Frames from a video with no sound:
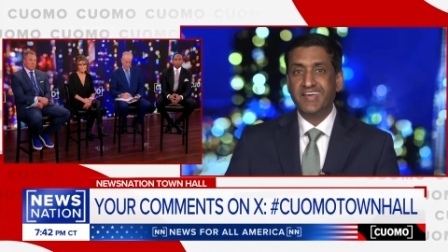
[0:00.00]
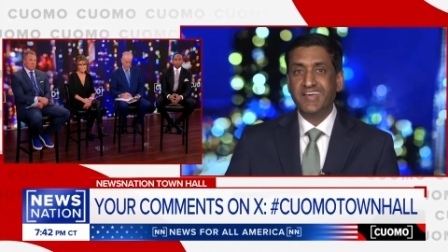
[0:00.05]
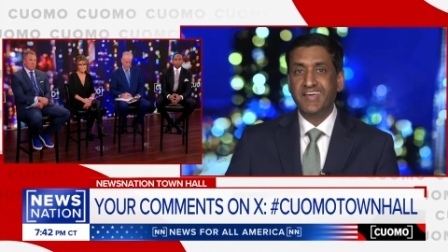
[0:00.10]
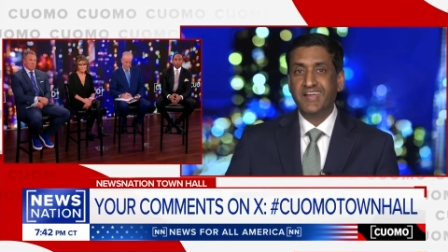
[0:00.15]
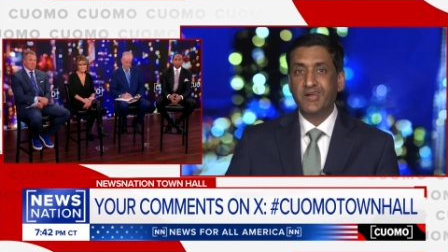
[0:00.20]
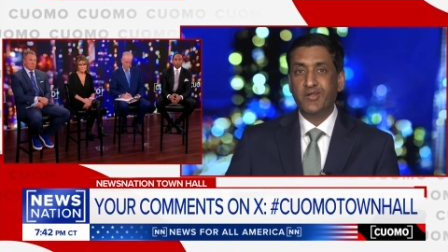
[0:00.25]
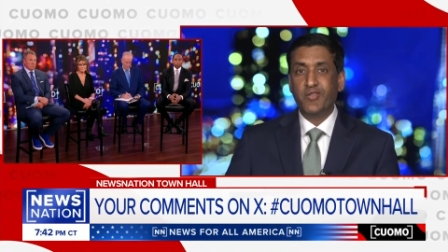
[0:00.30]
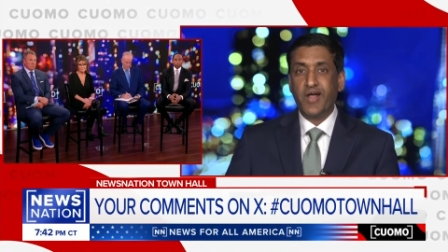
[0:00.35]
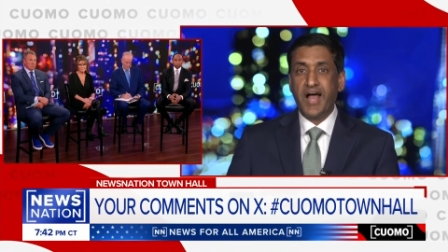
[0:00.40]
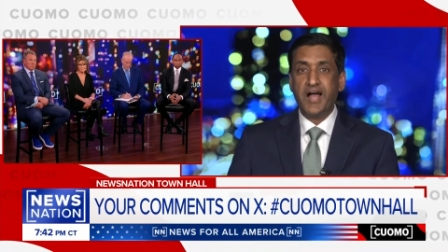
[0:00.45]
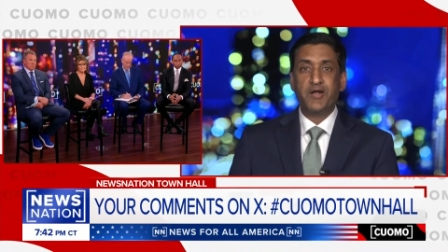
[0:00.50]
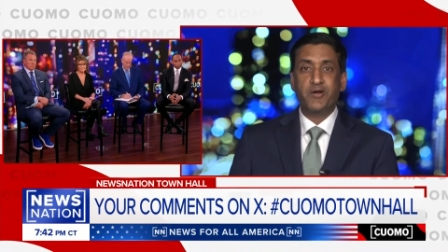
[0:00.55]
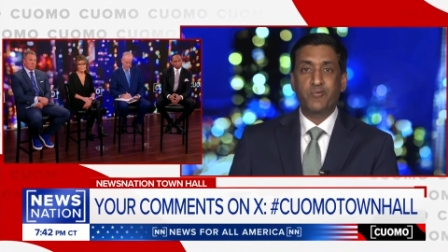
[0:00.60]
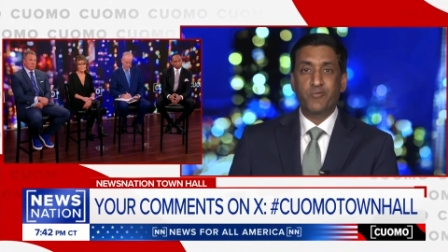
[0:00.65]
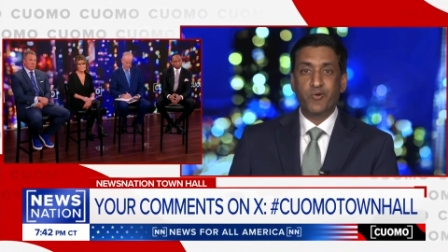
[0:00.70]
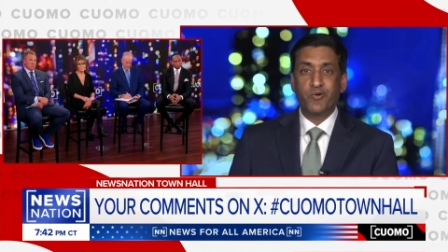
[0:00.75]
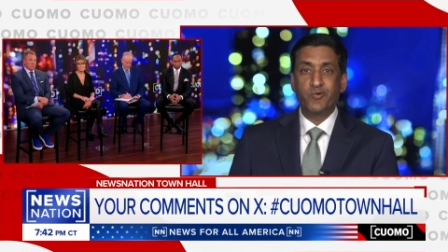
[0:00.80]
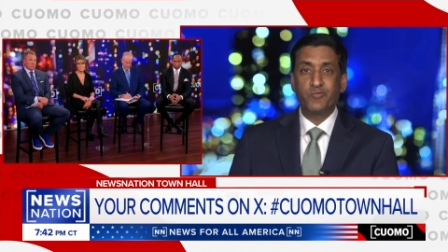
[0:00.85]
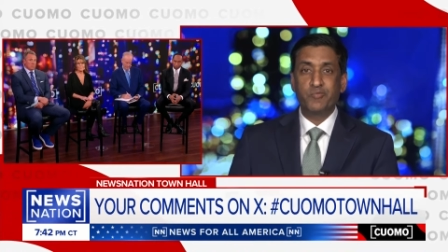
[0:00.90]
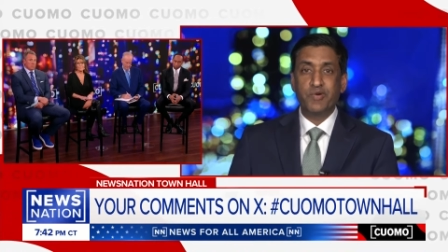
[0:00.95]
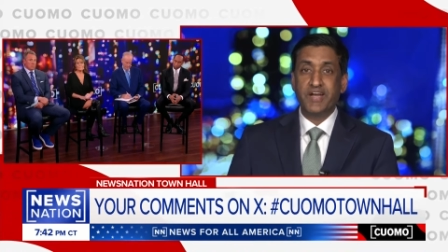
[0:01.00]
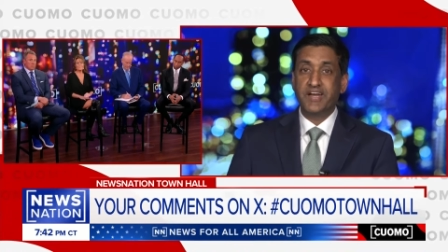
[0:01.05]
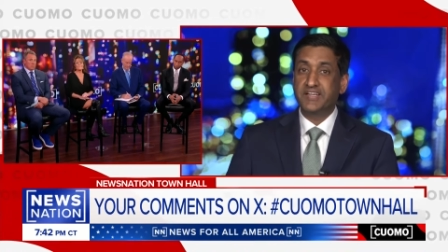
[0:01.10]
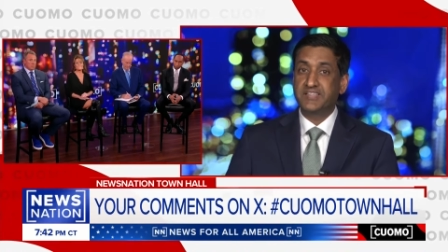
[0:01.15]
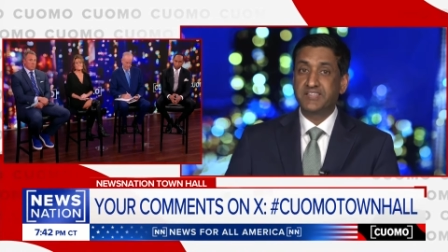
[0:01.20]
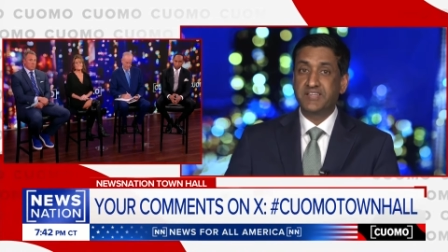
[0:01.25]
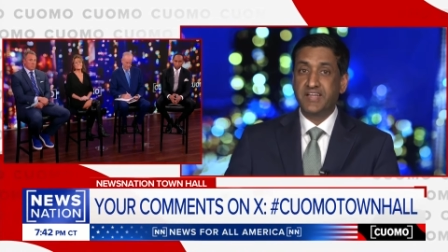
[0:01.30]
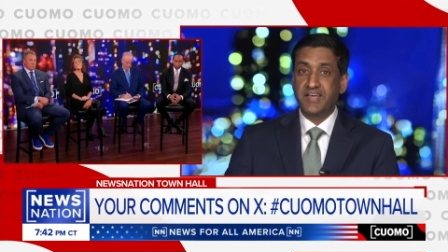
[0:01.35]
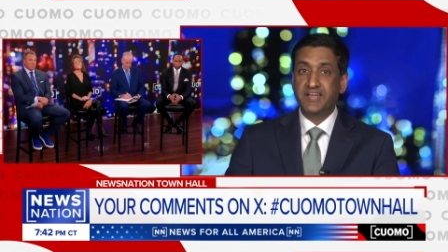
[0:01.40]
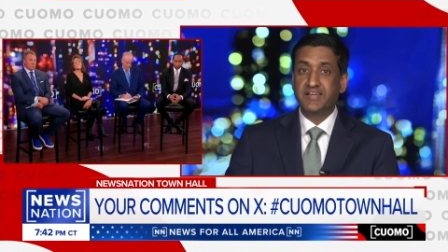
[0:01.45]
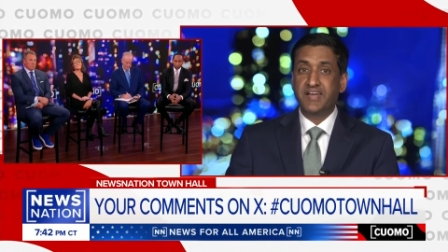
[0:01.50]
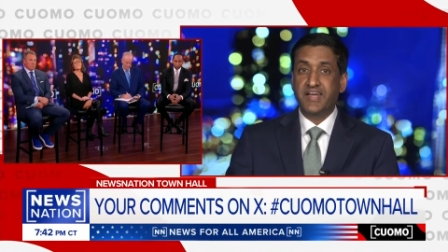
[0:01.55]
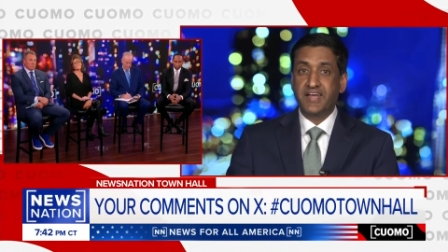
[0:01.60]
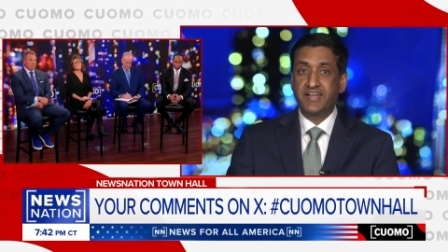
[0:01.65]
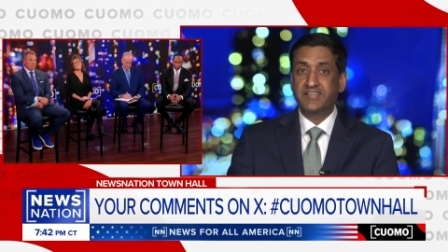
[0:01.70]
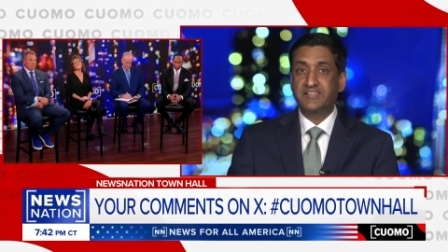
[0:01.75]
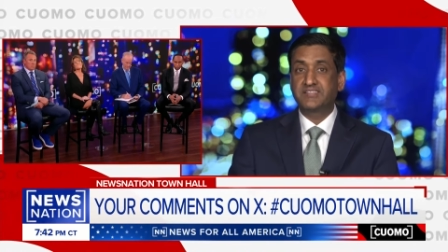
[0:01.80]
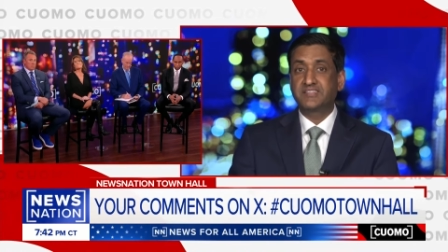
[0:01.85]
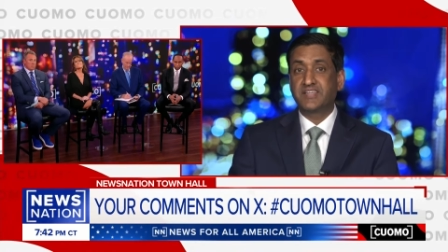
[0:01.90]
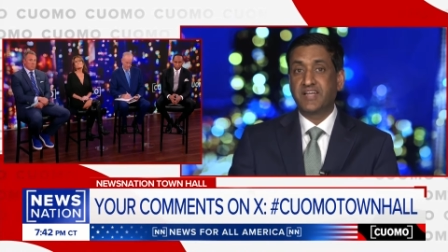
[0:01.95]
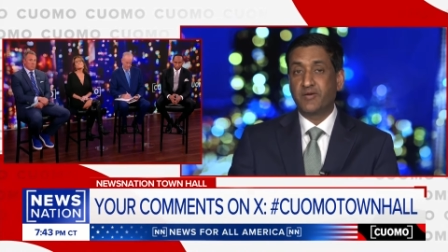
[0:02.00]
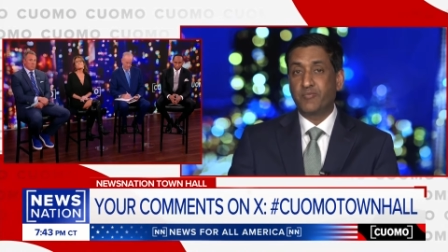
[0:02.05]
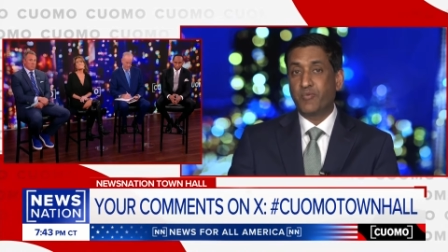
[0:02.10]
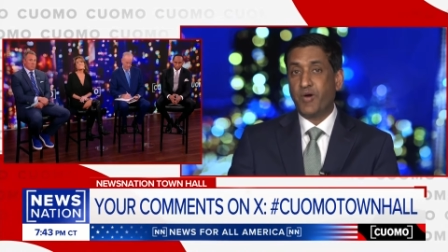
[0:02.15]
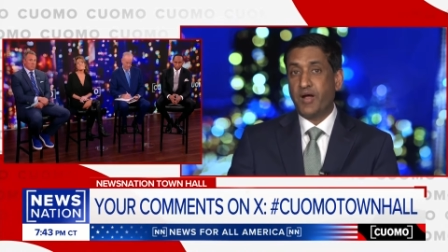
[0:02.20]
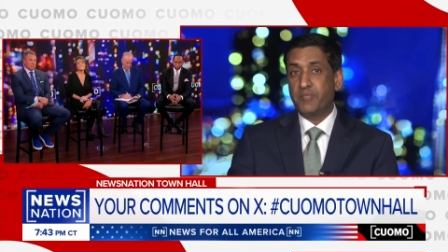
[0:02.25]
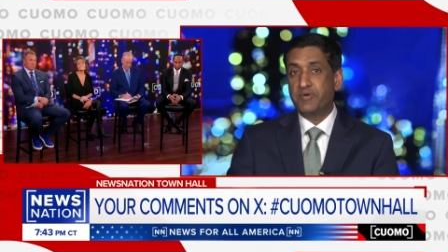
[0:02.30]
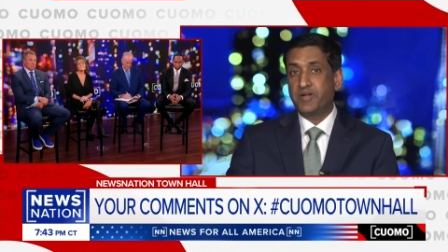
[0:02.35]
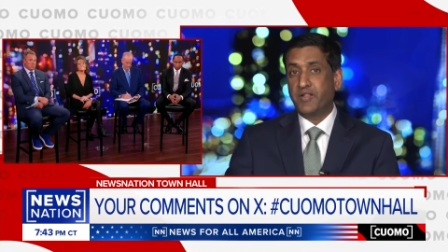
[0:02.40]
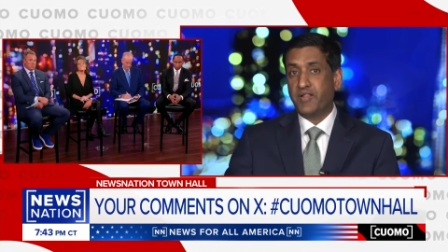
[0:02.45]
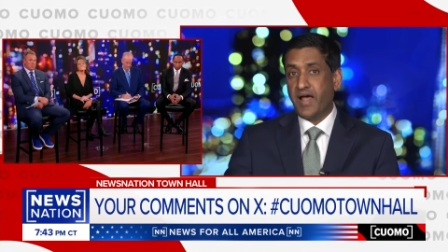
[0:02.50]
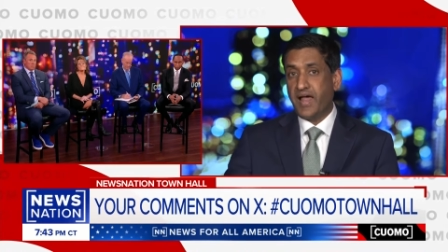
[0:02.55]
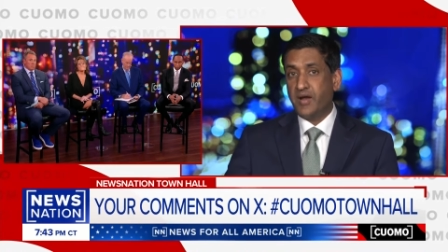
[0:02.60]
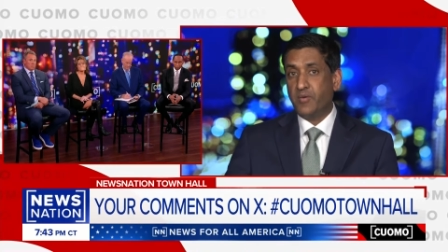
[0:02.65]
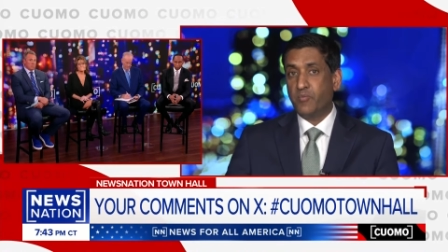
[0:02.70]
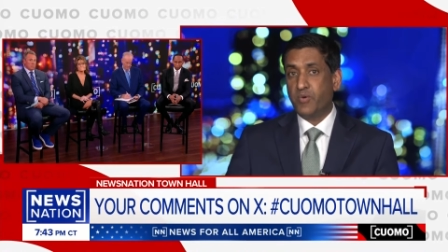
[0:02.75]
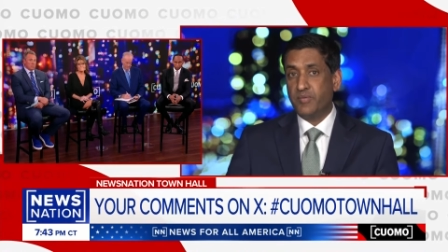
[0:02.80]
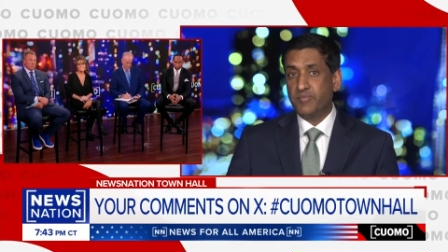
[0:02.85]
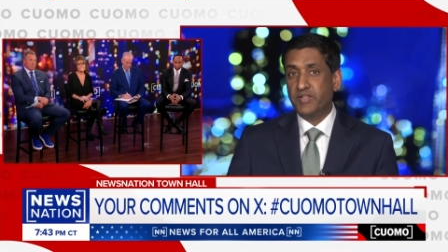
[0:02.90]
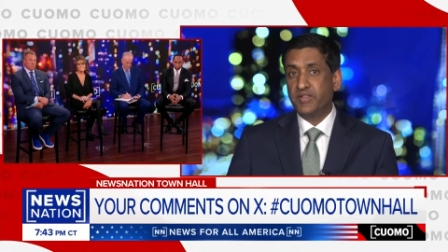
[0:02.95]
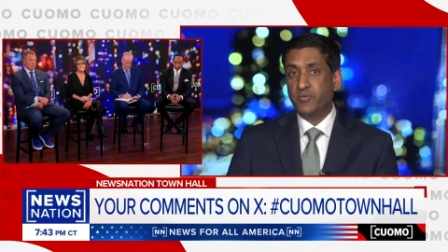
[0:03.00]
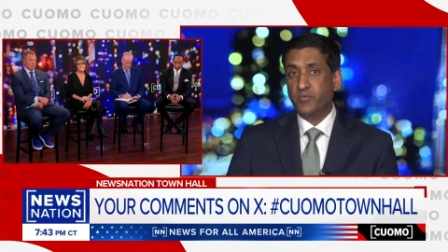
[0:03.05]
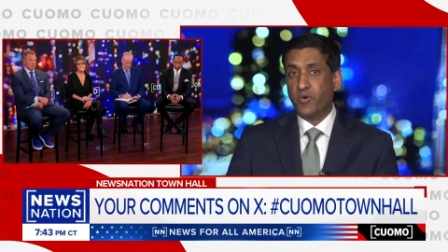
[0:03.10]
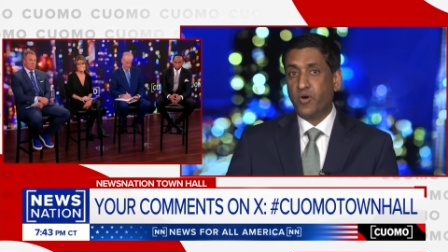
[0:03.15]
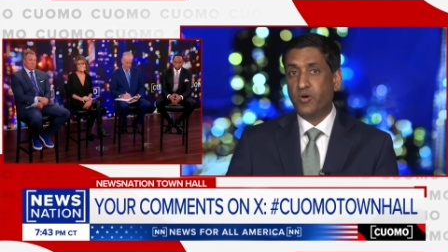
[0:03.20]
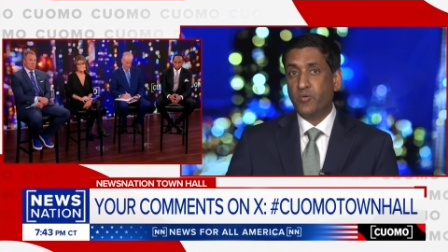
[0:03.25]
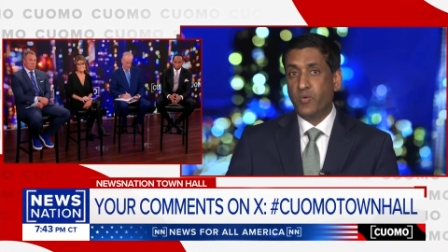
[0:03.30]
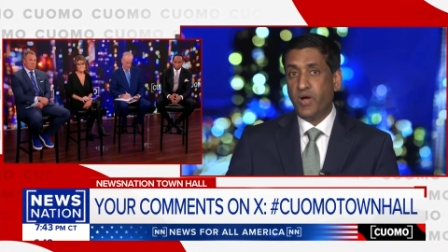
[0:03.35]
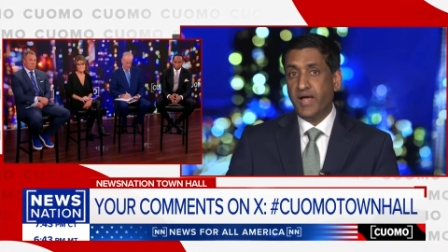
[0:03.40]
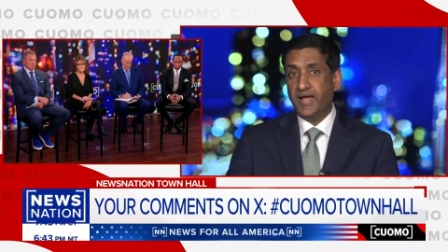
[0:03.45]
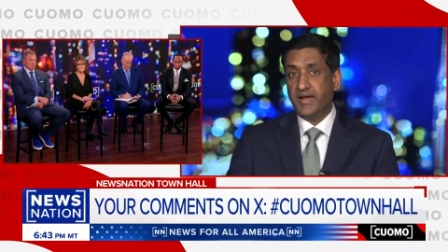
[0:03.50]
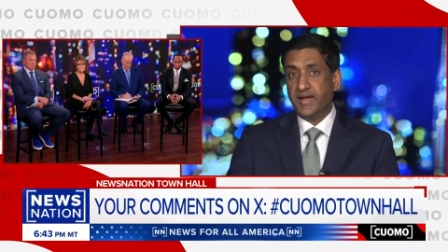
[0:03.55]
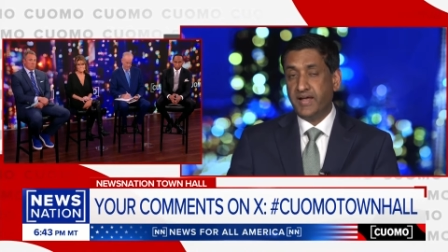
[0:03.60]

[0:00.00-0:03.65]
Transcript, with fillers: in a locker room, but it, it it's uh, rubbed a lot of women the wrong way.